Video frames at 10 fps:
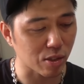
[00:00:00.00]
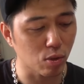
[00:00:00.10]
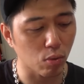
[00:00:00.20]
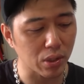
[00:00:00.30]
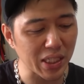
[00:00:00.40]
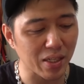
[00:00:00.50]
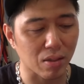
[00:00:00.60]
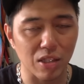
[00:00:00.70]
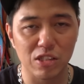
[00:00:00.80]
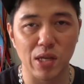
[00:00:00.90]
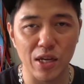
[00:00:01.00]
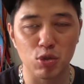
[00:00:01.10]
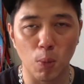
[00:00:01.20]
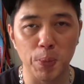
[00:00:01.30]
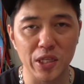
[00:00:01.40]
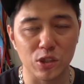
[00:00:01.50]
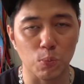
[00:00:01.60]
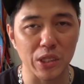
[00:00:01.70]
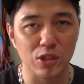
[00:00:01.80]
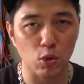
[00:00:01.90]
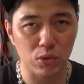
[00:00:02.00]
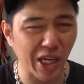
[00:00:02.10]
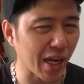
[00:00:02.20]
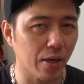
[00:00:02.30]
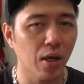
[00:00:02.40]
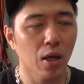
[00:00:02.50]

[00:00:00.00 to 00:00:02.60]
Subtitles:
you don't need this actual piece to be so tight.